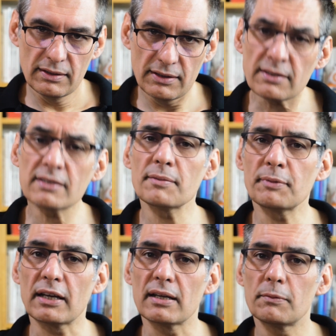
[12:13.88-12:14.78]
This is
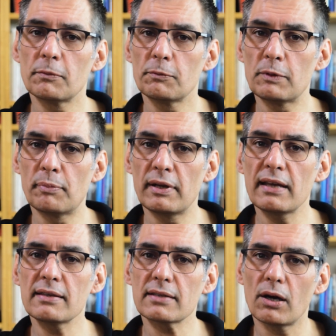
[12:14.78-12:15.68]
the time we
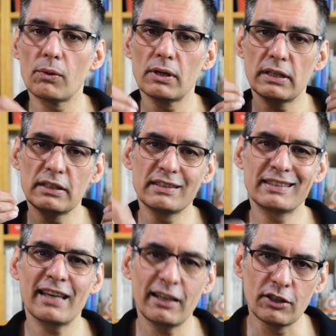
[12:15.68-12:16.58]
place our
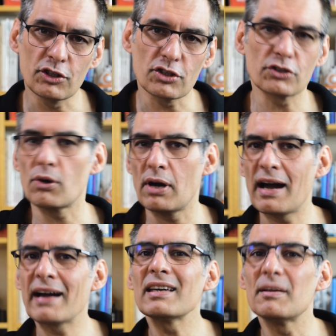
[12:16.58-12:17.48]
intelligent or
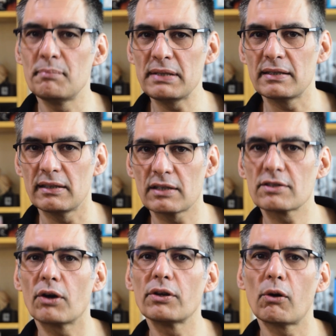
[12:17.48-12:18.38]
higher
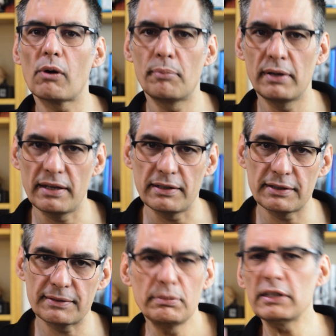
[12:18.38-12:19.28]
beings on our
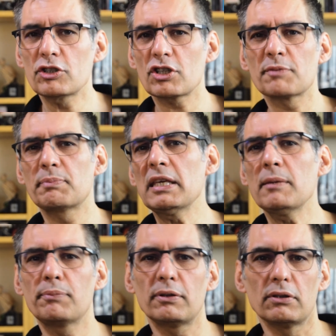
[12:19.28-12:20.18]
planet. Be it just
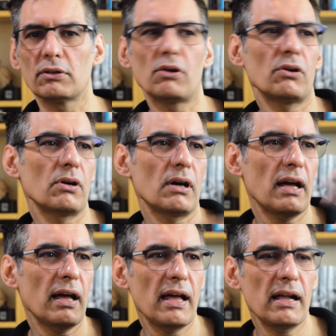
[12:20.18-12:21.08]
people
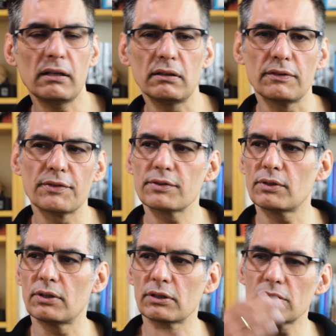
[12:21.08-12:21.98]
or elves
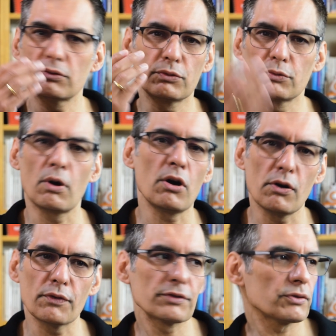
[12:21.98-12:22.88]
or
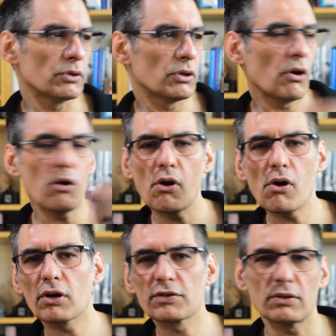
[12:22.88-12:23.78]
dwarves or
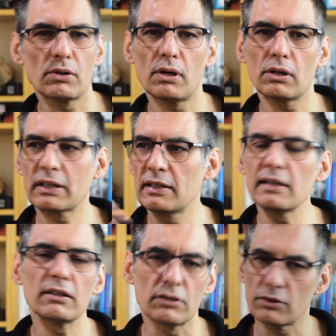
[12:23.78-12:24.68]
orcs or
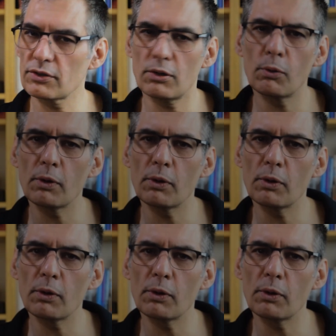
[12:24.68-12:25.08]
Klingons or